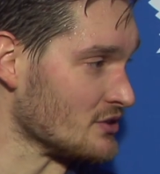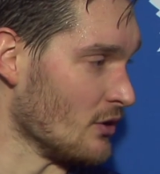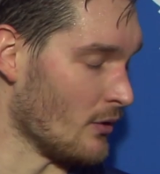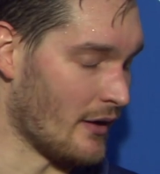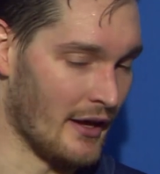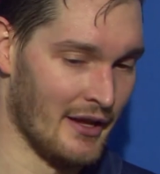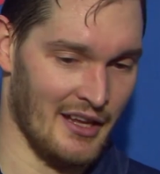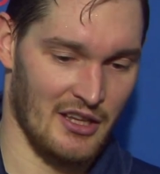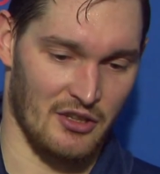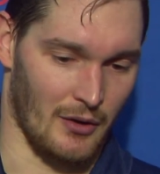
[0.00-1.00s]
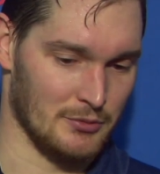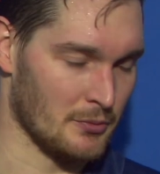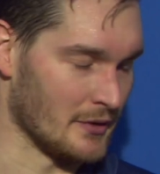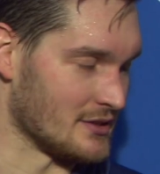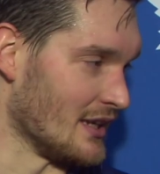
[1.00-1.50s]
So, you know, I'm
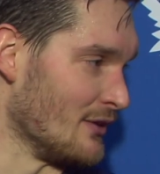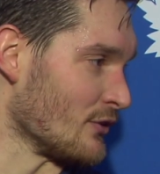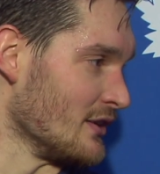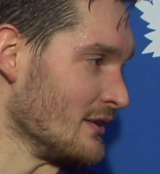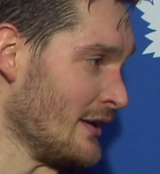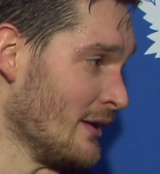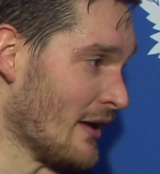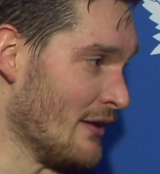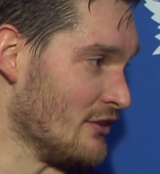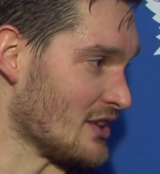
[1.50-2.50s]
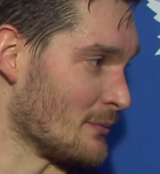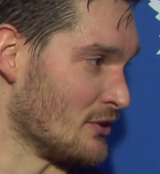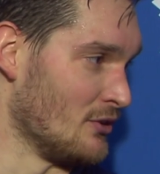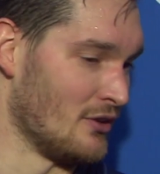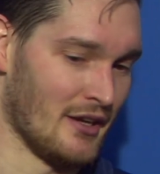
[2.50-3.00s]
super excited for him to have this
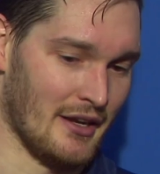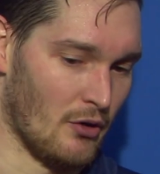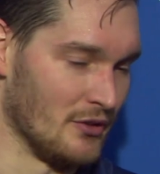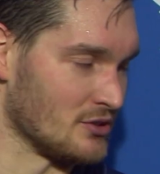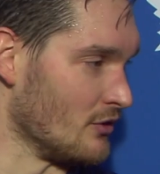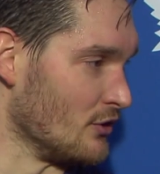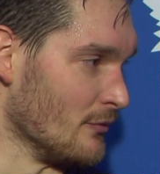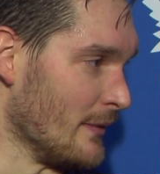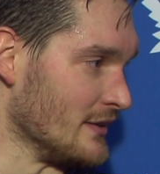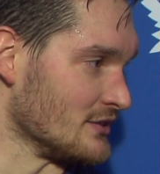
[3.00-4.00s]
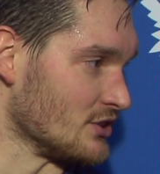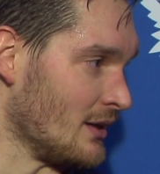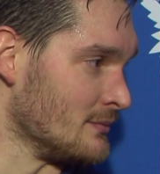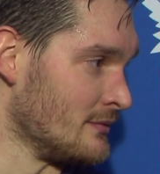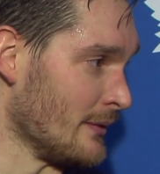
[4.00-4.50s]
opportunity. I know he's going to do an amazing job.